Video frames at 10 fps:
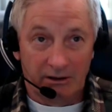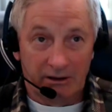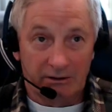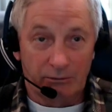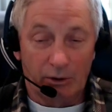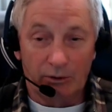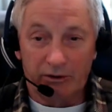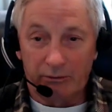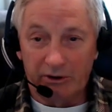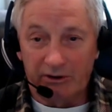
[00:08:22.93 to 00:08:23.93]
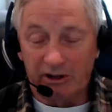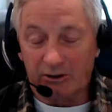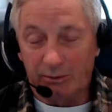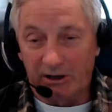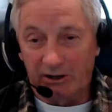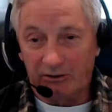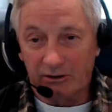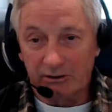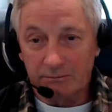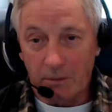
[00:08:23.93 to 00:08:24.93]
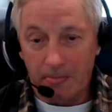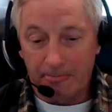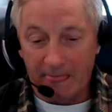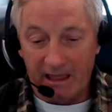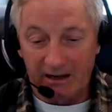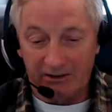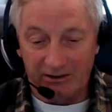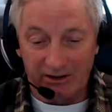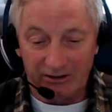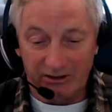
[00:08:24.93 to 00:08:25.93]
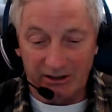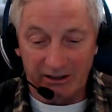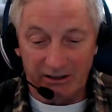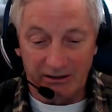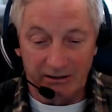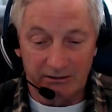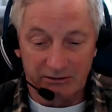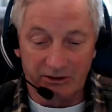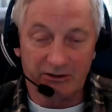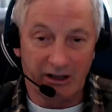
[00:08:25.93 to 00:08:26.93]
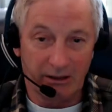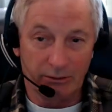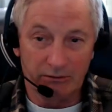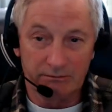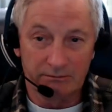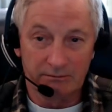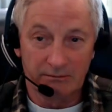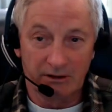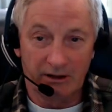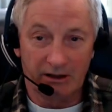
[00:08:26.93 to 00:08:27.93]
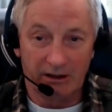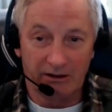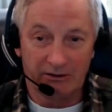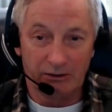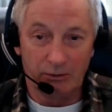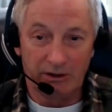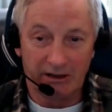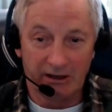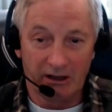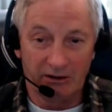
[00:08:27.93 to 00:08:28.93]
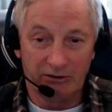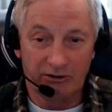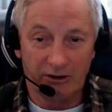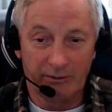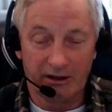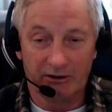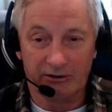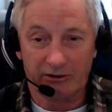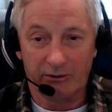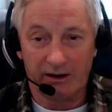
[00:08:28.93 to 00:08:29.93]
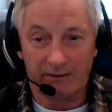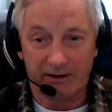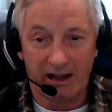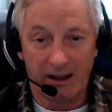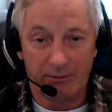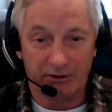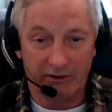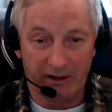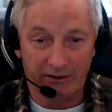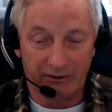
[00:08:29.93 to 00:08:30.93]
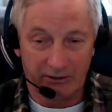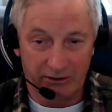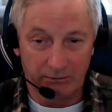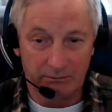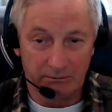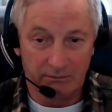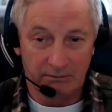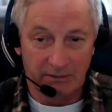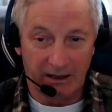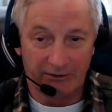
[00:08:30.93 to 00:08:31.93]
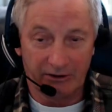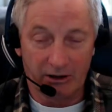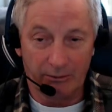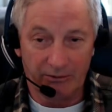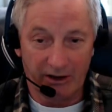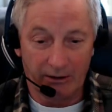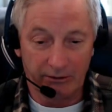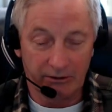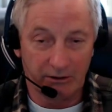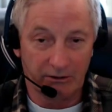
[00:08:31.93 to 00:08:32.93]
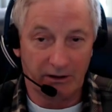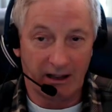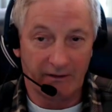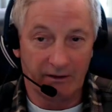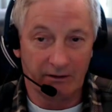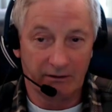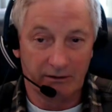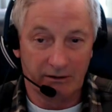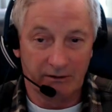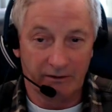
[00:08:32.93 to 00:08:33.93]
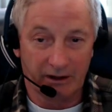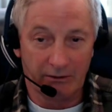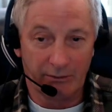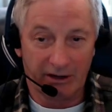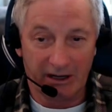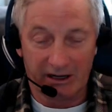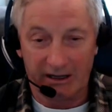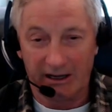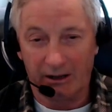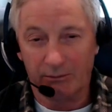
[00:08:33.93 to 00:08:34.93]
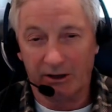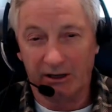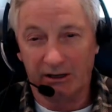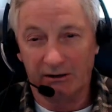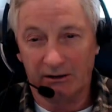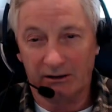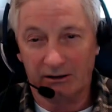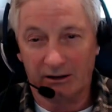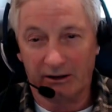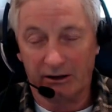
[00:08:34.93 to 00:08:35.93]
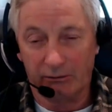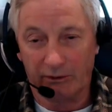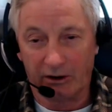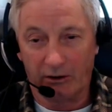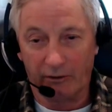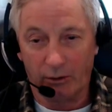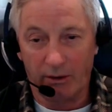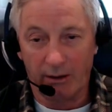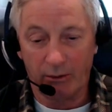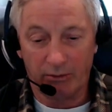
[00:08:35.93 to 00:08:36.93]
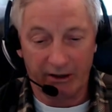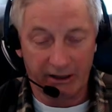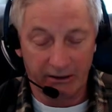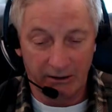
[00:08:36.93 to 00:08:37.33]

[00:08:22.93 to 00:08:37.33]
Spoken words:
risen exponentially and is essentially unsustainable. It's new technology. Something else is going to have to happen to that system as it comes out. You had the government kicking down money along what they call the Obama plan,